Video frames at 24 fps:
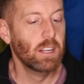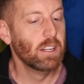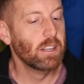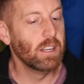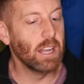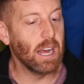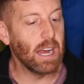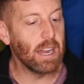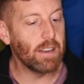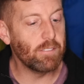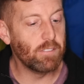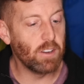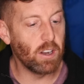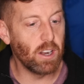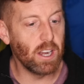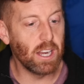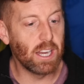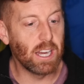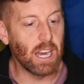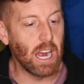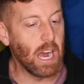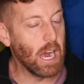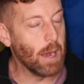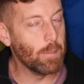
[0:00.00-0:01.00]
not very
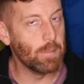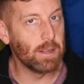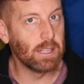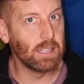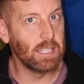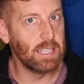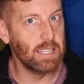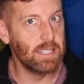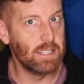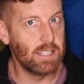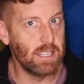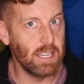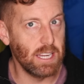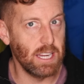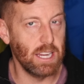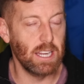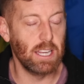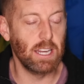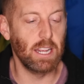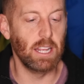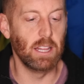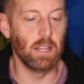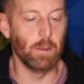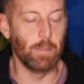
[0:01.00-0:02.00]
commonly
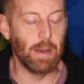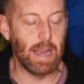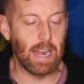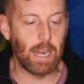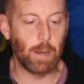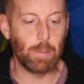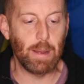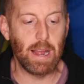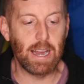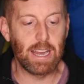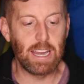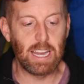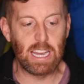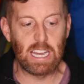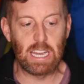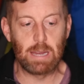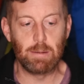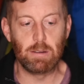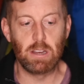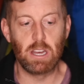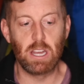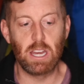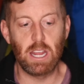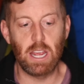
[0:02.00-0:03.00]
seen in the backpacking
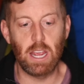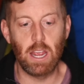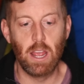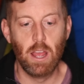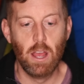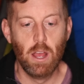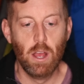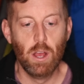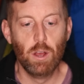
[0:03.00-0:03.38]
community,